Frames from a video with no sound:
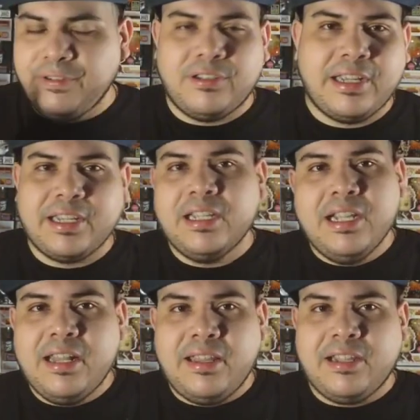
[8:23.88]
feel like
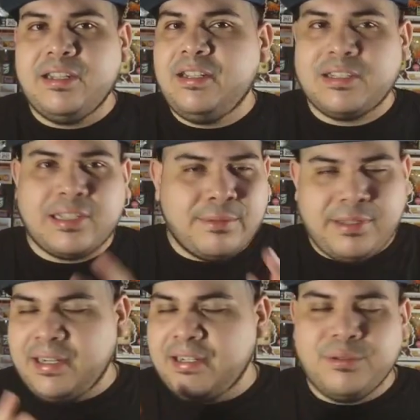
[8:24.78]
they could have done
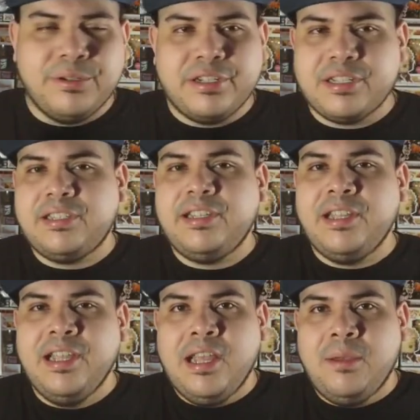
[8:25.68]
something there to adjust
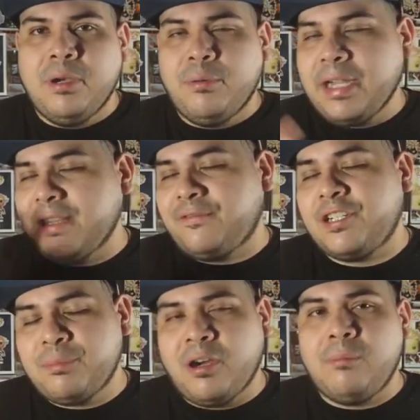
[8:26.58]
it. But we got the
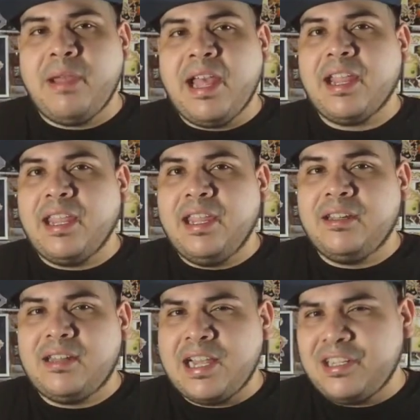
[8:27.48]
first part back
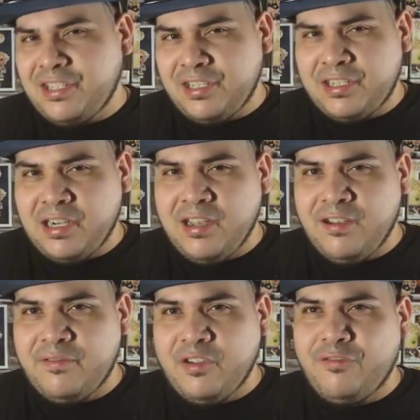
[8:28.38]
in last year
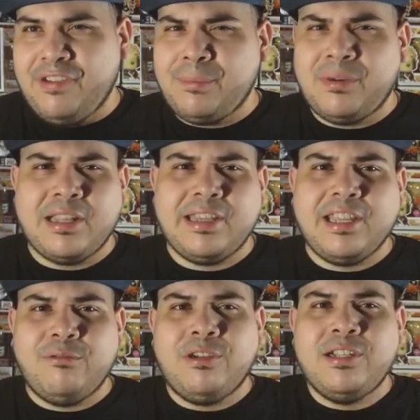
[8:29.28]
of November, I
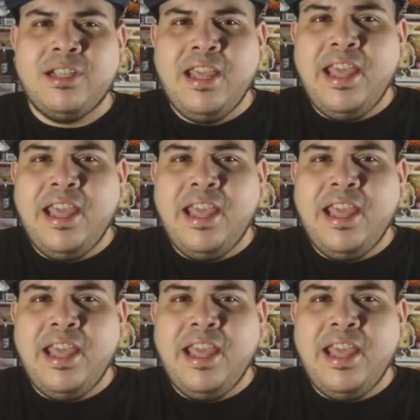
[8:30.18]
think it was.